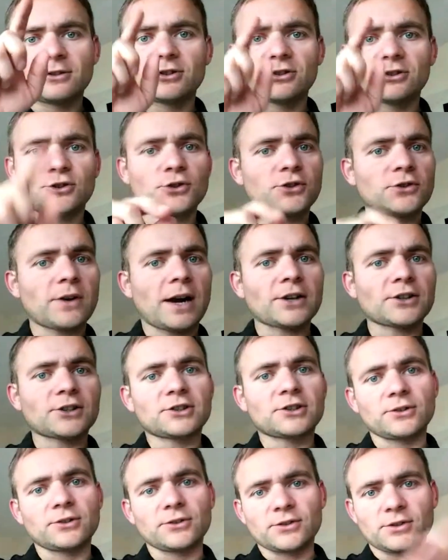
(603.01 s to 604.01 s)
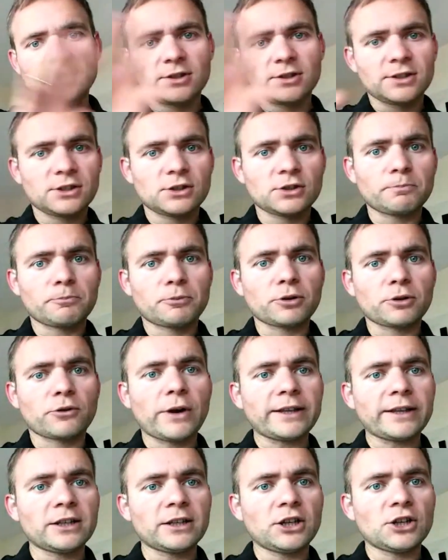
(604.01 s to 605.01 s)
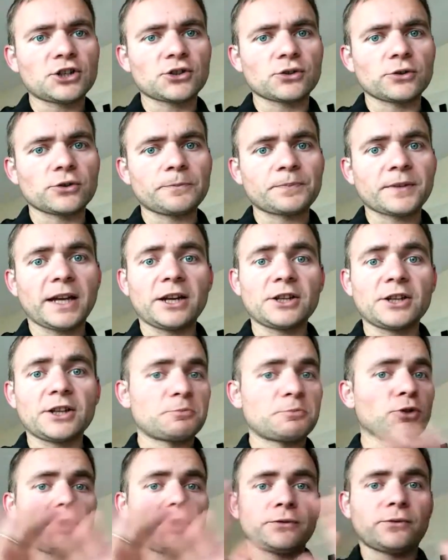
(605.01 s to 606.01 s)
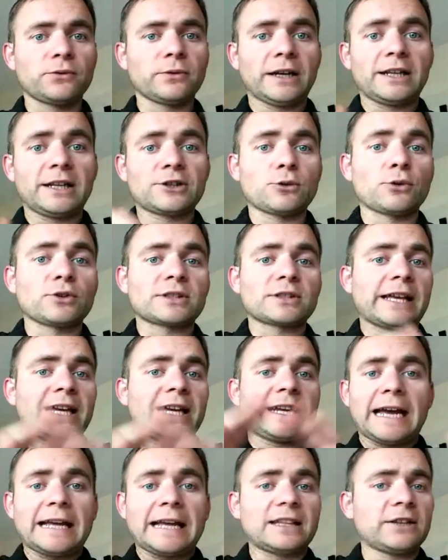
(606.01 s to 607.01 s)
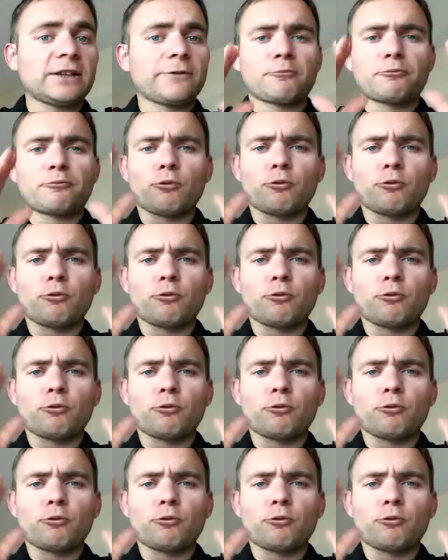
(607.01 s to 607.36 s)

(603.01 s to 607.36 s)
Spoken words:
choose your articles, create an issue, and it's beautiful, and it looks like a native,